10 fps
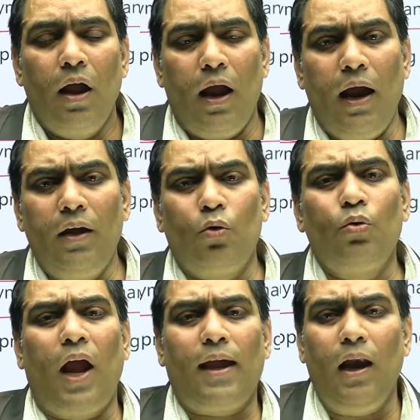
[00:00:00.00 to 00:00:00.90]
And to
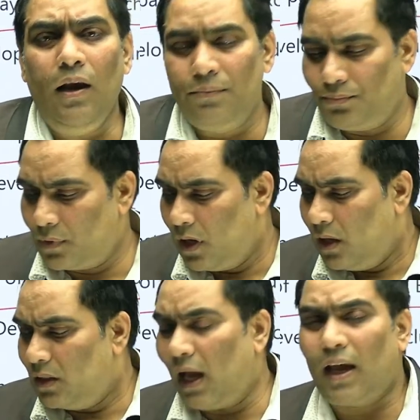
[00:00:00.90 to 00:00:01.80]
tackle
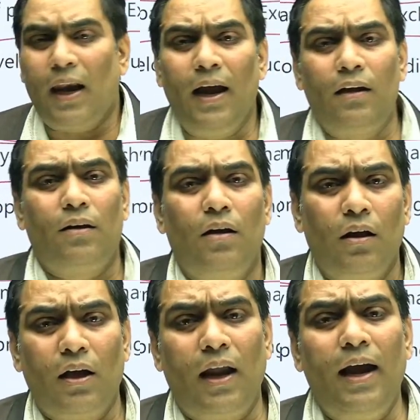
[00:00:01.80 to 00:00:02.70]
the
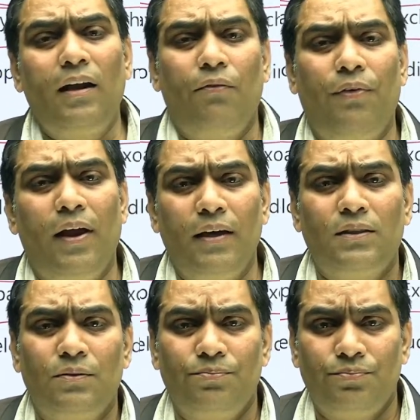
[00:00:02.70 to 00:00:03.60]
current affairs,